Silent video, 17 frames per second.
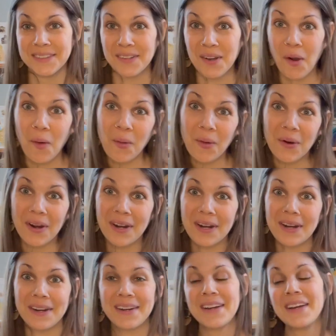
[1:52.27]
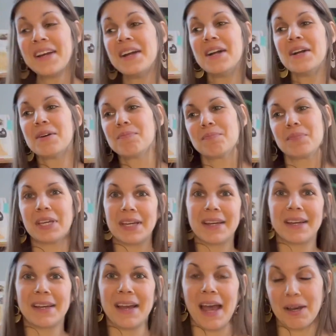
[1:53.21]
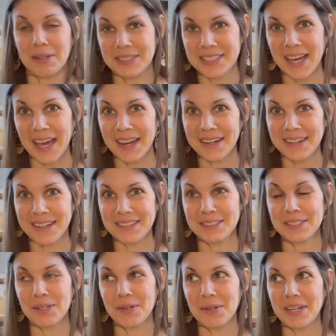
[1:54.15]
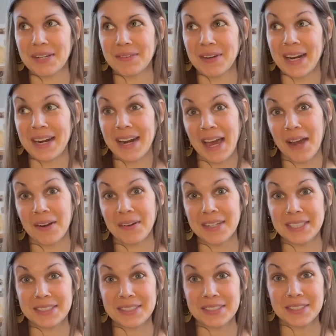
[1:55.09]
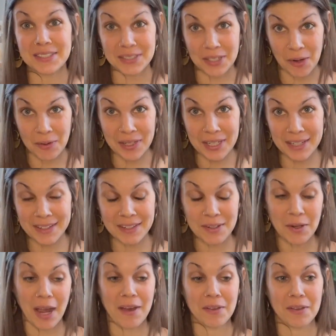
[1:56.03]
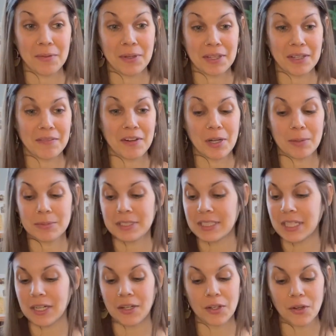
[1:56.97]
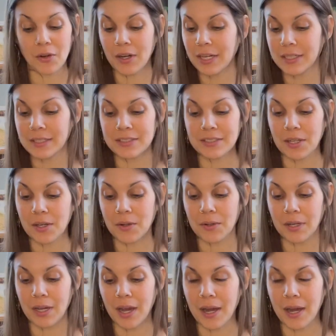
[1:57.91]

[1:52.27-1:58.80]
or being outside. And so right now it's snowing. We live in upstate New York. So